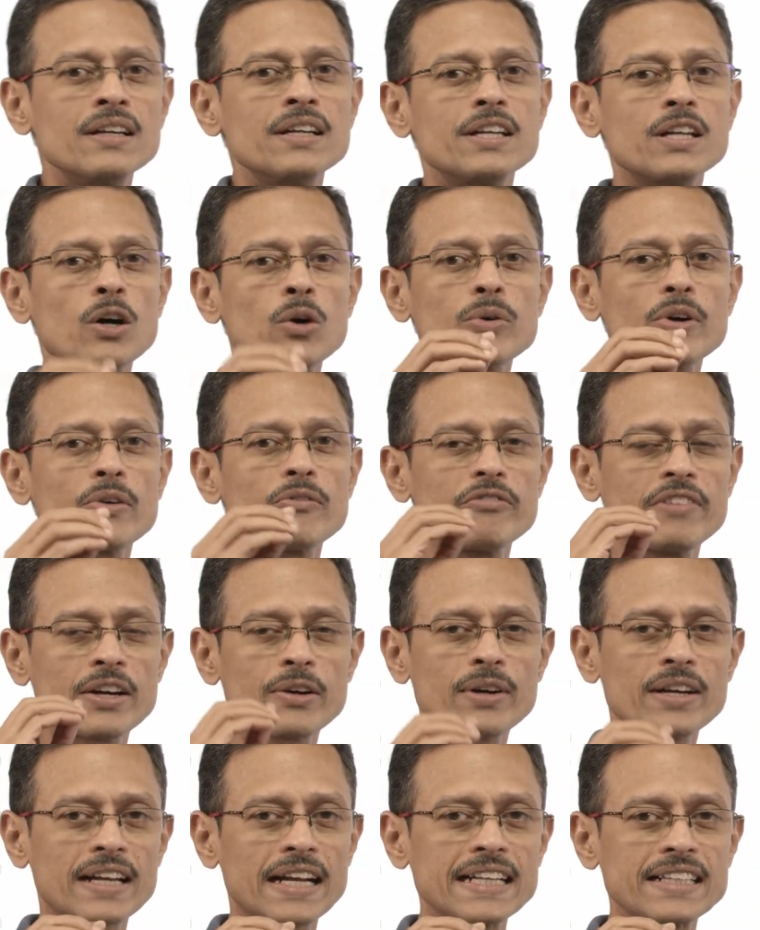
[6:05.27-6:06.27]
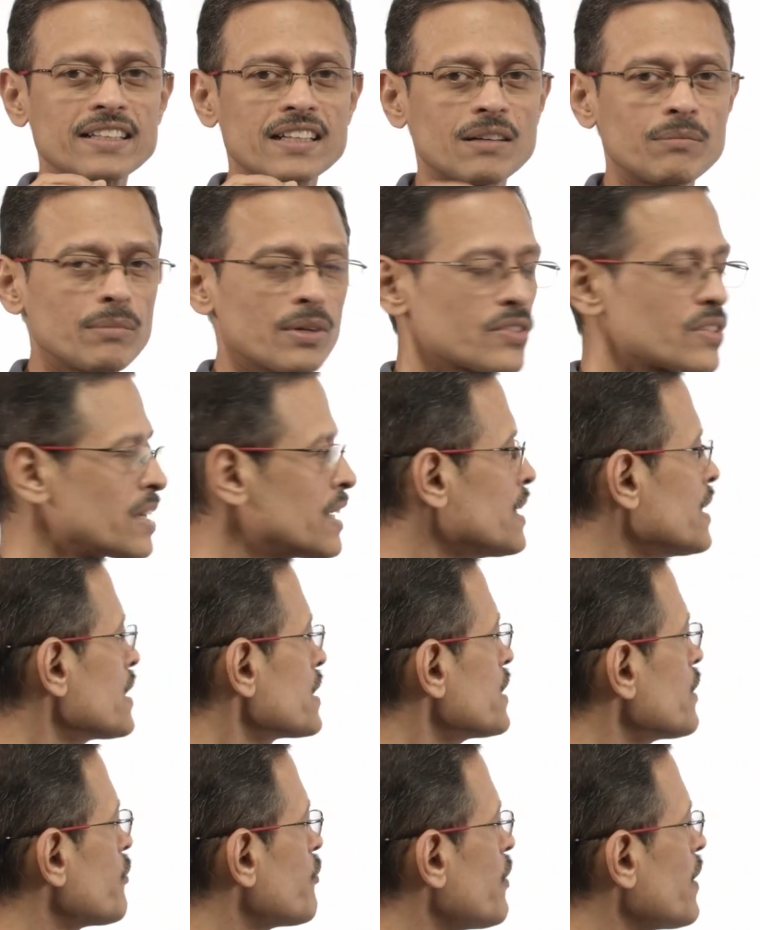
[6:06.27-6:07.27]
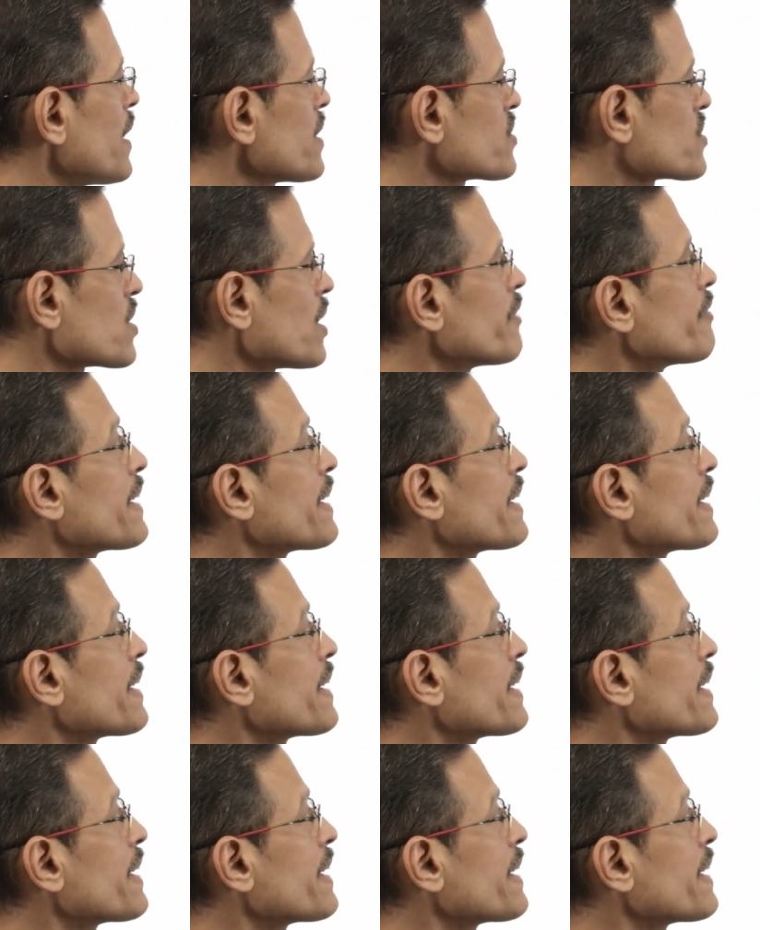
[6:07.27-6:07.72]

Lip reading: Now we are going to write the numbers. The first draw